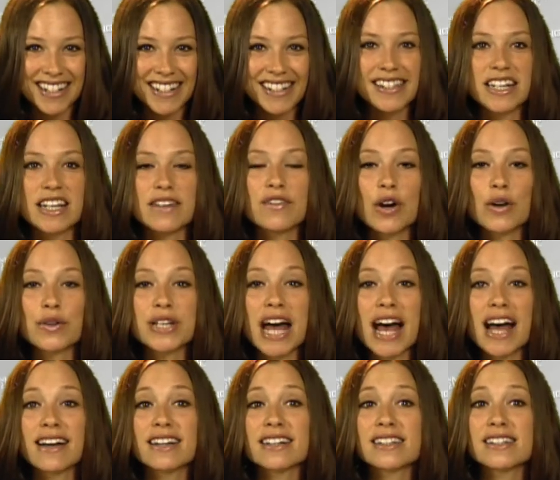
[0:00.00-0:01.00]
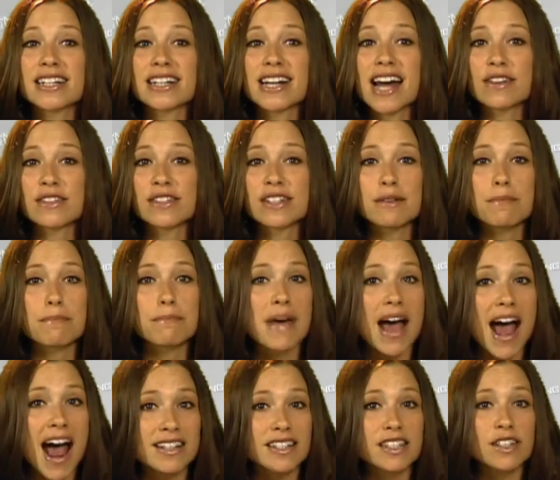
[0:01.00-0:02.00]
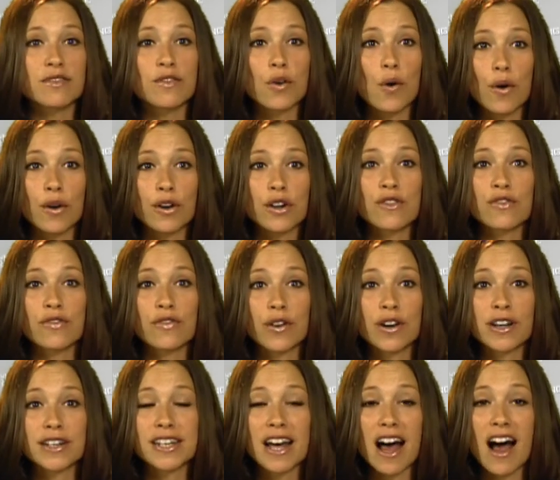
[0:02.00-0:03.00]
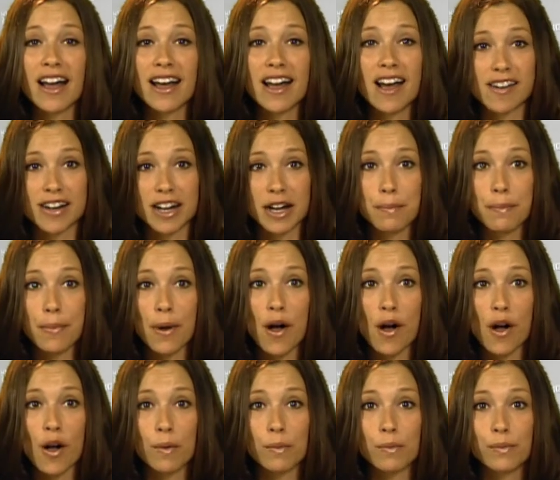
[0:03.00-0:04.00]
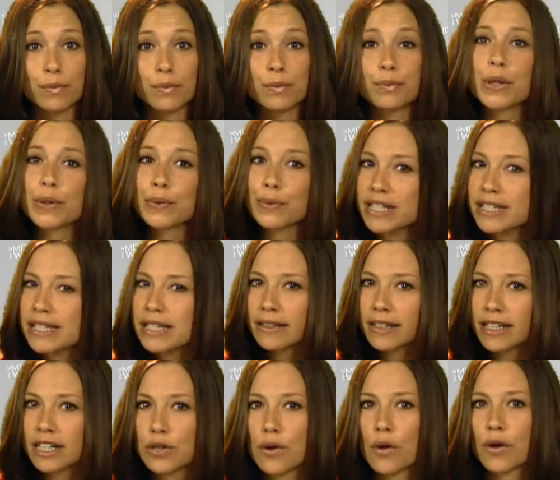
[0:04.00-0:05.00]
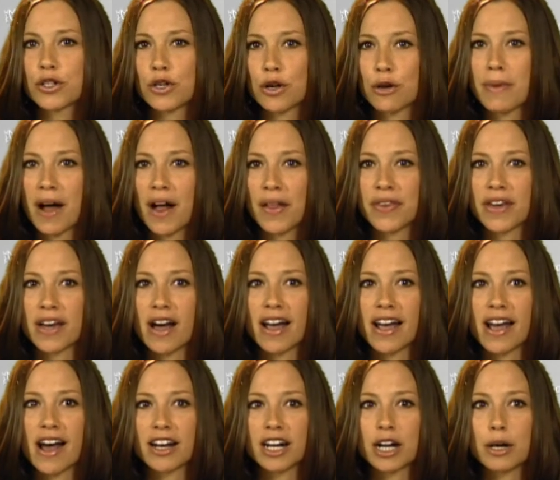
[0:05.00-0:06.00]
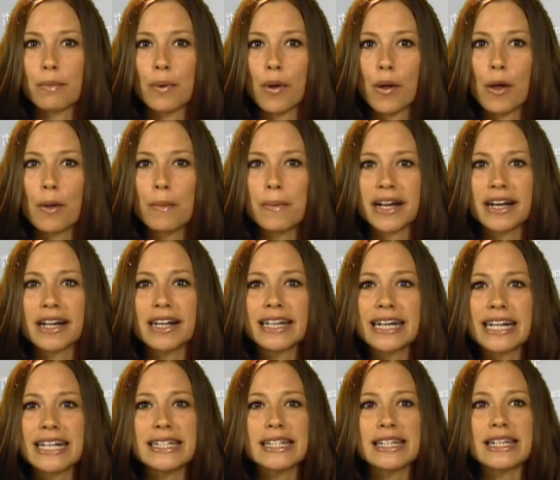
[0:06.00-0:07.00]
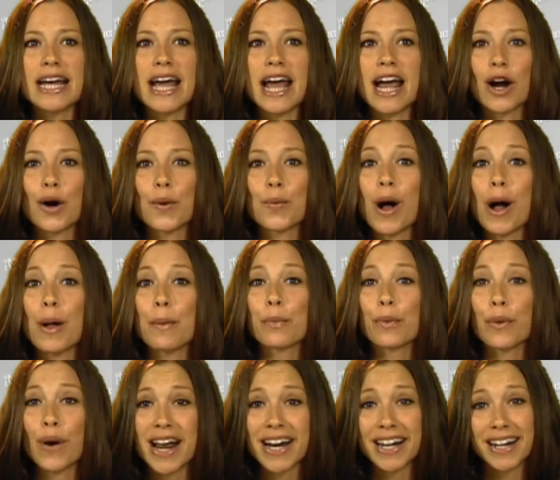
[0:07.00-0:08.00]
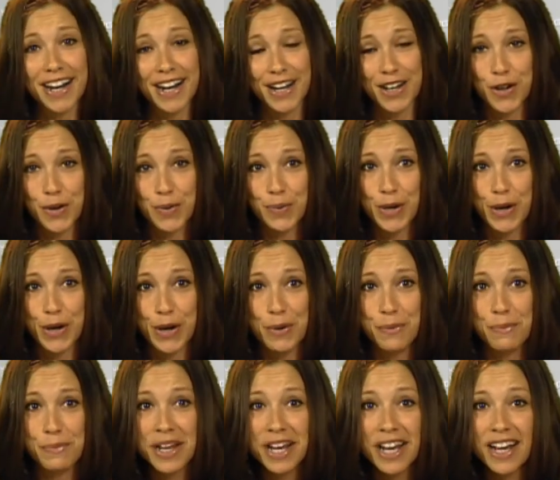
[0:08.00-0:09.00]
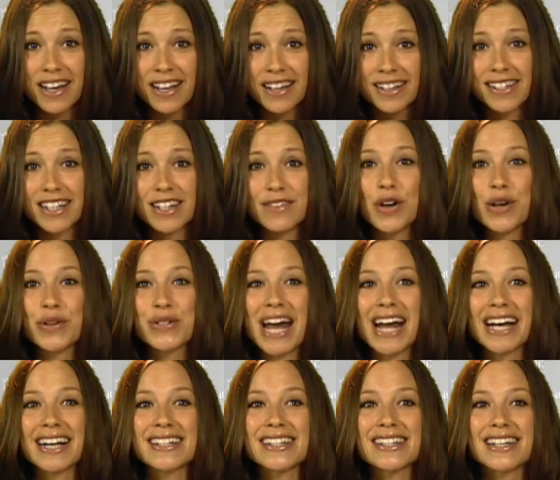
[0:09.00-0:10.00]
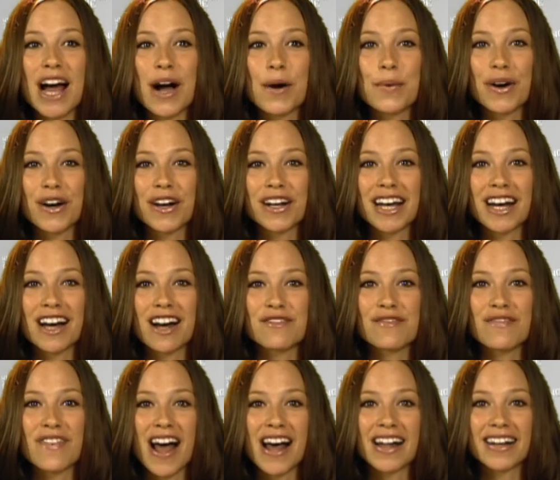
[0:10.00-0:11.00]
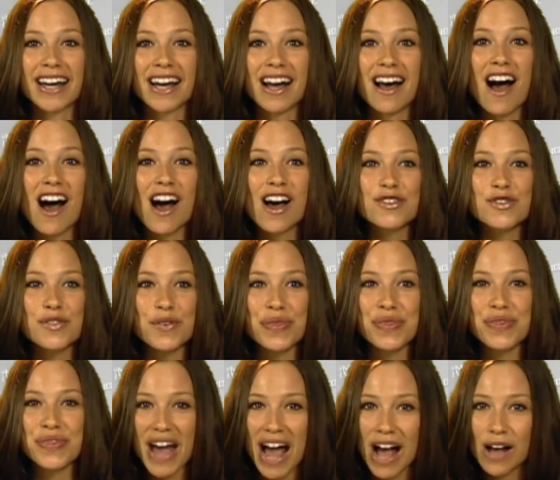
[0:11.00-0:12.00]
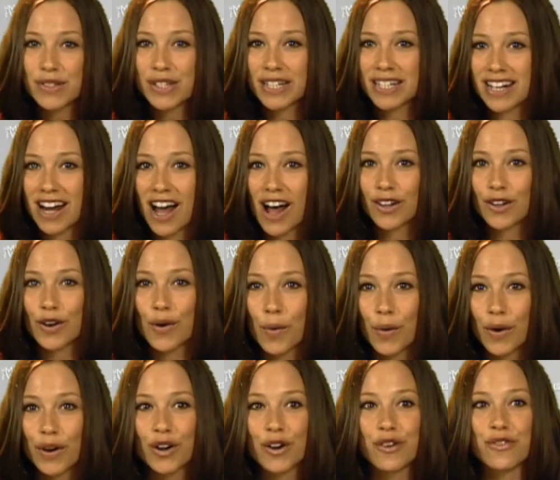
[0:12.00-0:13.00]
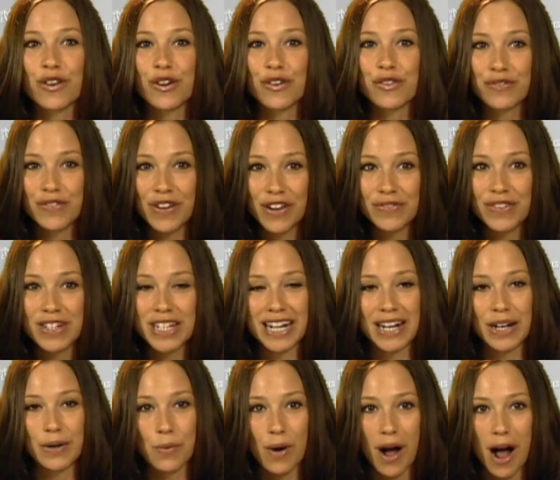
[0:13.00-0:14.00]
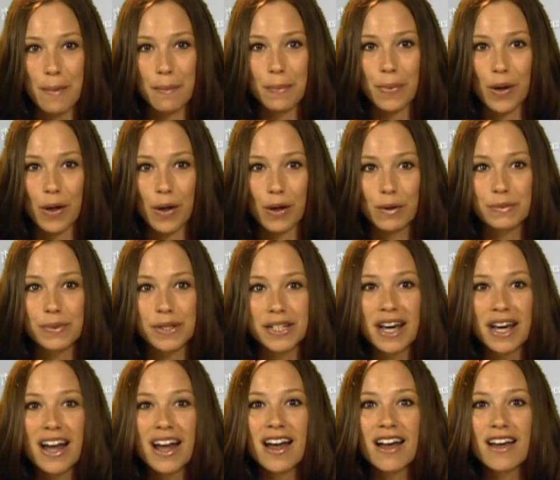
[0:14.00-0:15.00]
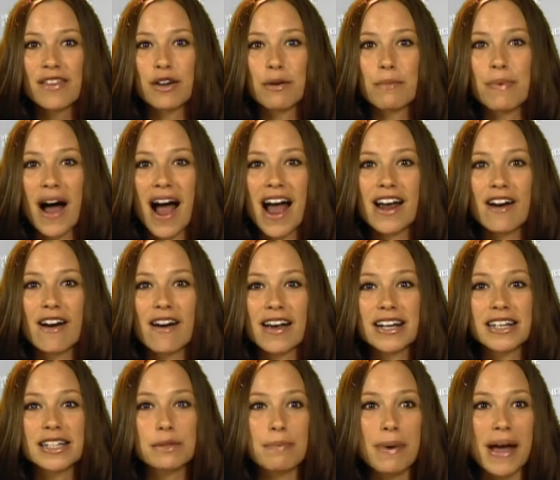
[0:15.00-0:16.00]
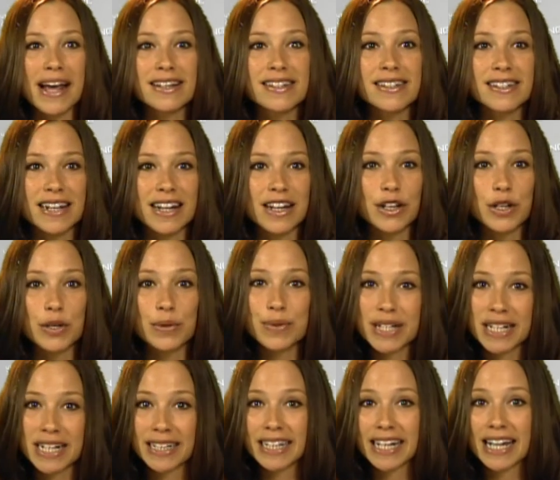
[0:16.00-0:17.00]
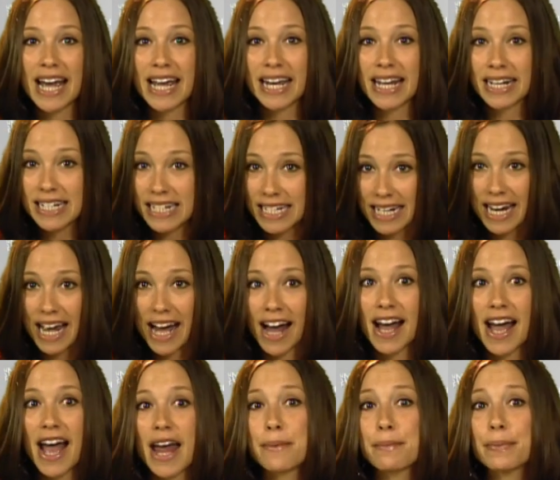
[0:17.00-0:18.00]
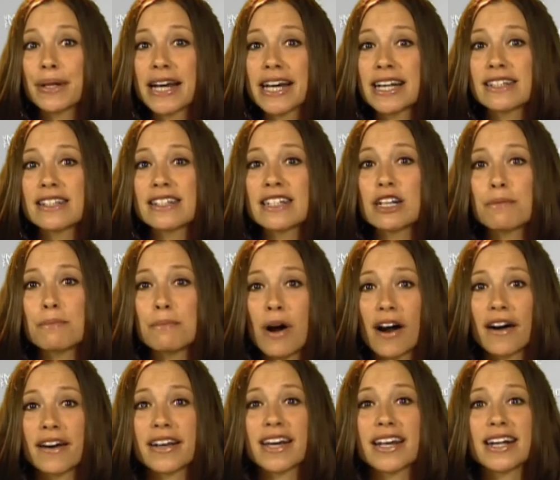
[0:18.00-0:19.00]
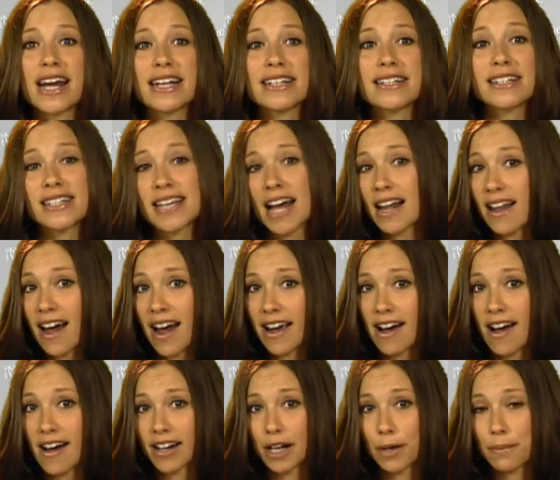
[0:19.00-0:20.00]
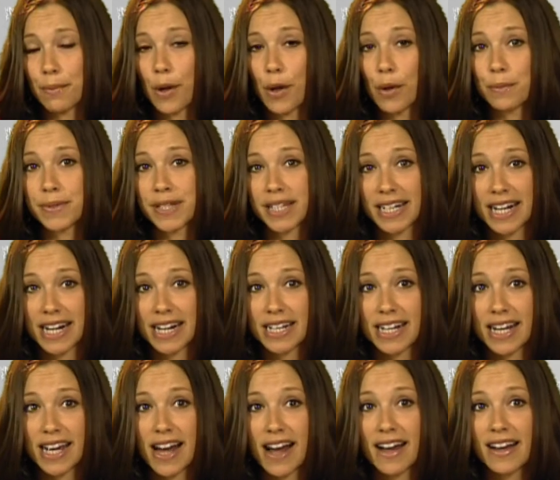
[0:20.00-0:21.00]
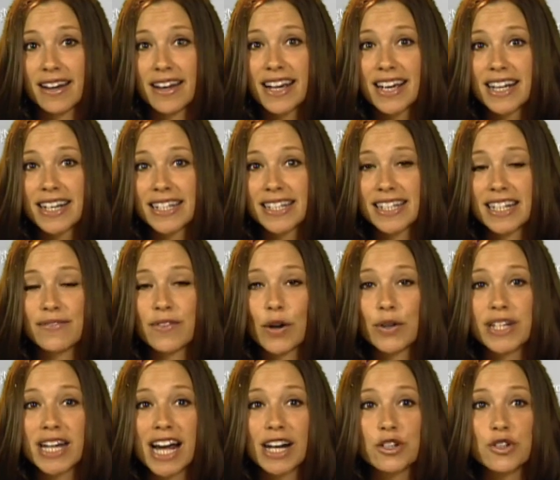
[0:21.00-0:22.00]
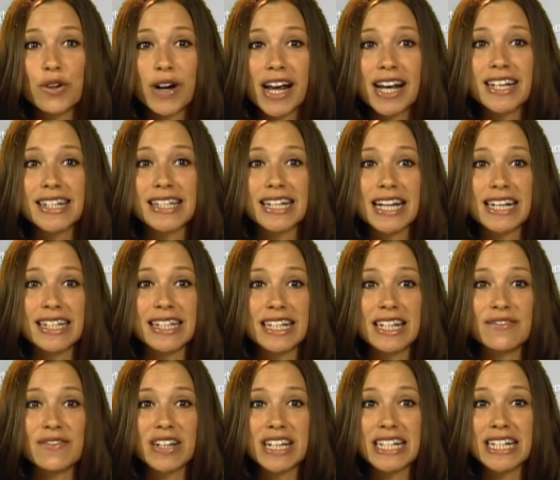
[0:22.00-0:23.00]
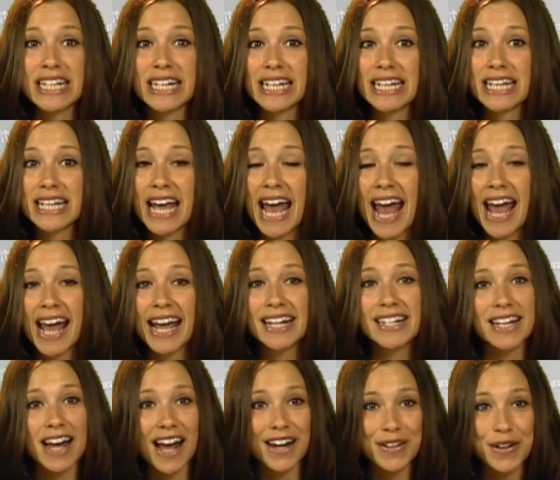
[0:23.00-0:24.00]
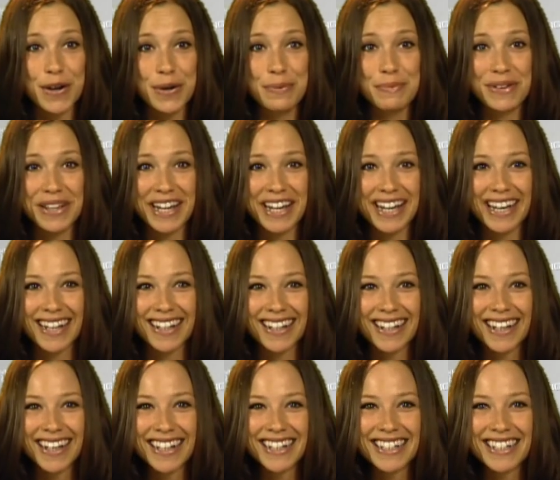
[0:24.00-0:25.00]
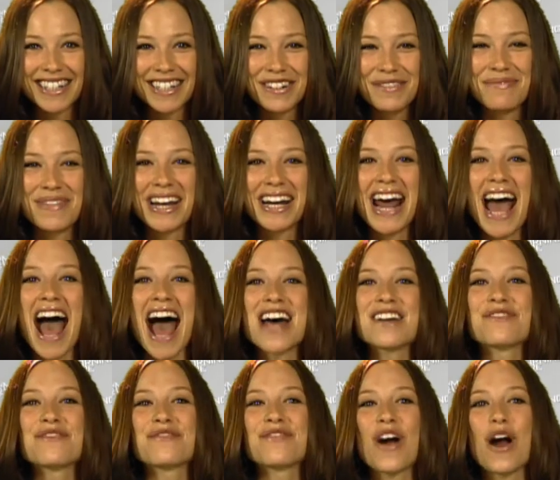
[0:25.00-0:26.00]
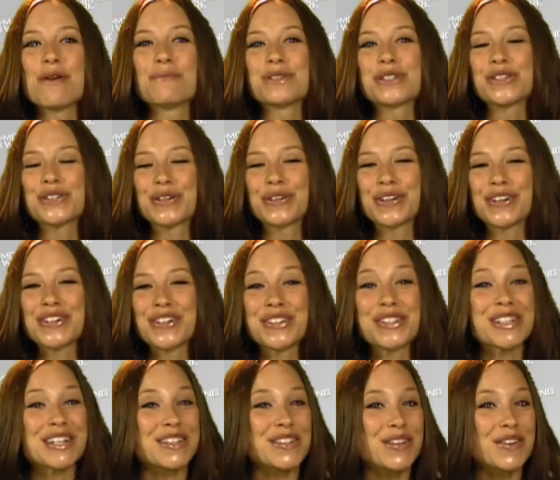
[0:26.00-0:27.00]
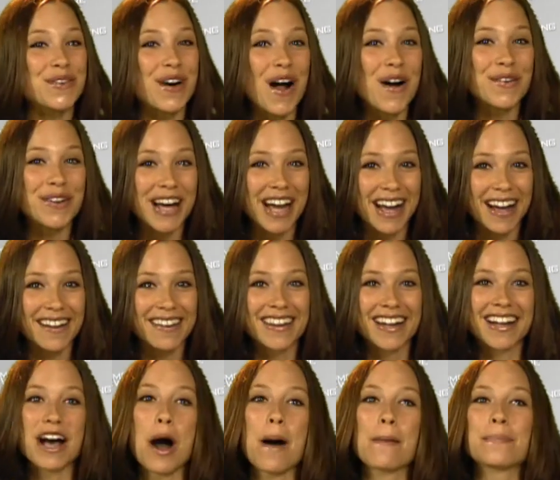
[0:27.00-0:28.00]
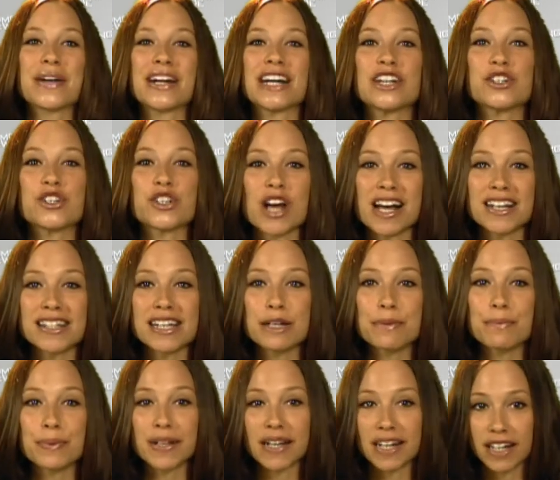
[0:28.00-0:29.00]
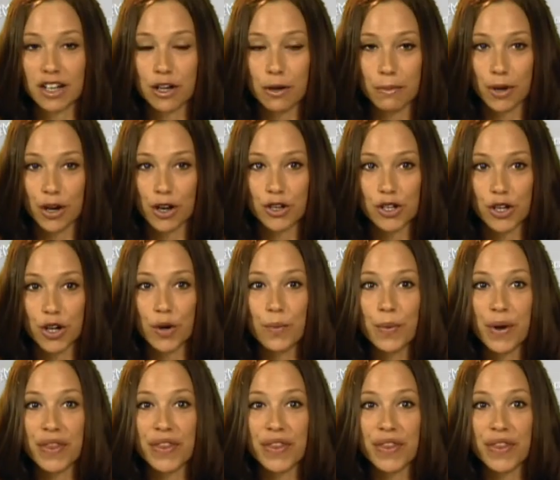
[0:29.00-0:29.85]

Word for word: Zevotek has announced a massive order for its ionic bulb. We recently told you about the ionic bulb. It cleans the air while brightening your room. Zevotek is now working on filing a $100,000 order for 15 watt bulbs. The buyer is based in New Delhi, India, and plans to market and sell ionic bulbs in India. Zevotek trades as zvtk.ob. Manhattan Pharmaceuticals is growing. The company just completed a merger with